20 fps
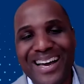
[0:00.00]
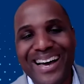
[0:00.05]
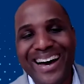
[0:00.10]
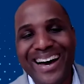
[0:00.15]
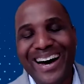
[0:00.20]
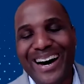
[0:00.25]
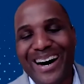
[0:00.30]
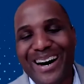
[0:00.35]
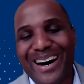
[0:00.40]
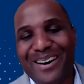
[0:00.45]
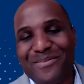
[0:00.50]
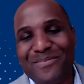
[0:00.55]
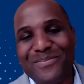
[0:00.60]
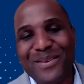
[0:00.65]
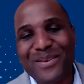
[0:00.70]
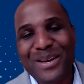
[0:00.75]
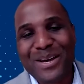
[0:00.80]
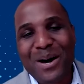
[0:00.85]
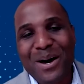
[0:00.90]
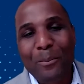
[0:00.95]

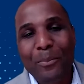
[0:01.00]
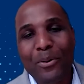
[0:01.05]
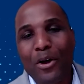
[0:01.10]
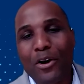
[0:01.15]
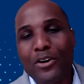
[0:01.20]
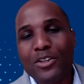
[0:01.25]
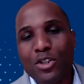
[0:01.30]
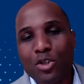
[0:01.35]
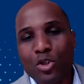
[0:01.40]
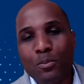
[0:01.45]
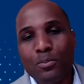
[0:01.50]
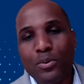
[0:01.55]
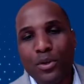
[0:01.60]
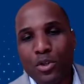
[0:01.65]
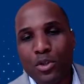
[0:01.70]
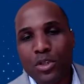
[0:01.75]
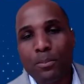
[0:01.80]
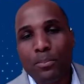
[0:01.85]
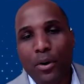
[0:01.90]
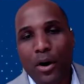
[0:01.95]
But our
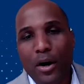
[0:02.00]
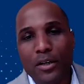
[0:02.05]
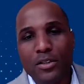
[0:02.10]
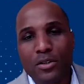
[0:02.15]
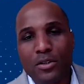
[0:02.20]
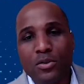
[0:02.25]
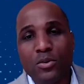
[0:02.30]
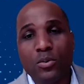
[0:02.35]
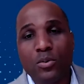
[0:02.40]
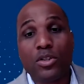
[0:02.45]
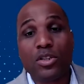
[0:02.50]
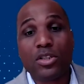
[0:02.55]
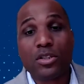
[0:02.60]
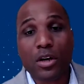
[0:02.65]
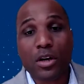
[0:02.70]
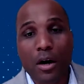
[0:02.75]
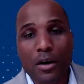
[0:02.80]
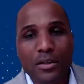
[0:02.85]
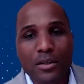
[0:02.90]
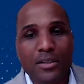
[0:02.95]
distribution partners will
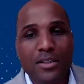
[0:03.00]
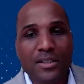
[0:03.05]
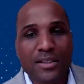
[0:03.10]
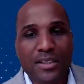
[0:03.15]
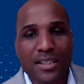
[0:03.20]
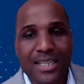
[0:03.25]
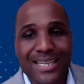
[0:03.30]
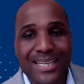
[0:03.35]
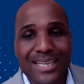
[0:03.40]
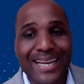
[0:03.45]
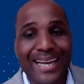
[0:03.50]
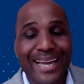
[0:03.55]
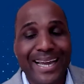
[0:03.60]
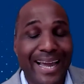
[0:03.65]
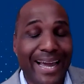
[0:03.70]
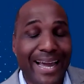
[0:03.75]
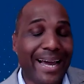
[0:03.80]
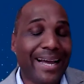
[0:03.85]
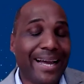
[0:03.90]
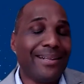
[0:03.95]
start to see
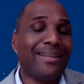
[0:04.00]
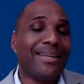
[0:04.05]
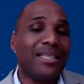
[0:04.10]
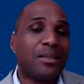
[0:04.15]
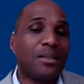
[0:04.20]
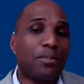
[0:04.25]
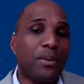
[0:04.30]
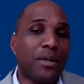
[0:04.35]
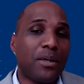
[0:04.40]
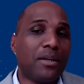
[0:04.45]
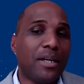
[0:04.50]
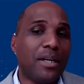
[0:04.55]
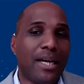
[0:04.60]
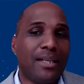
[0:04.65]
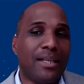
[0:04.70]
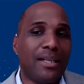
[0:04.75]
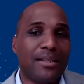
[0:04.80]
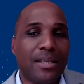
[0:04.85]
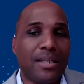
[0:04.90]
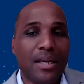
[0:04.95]
and
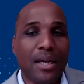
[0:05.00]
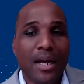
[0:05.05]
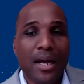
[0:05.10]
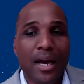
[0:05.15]
experience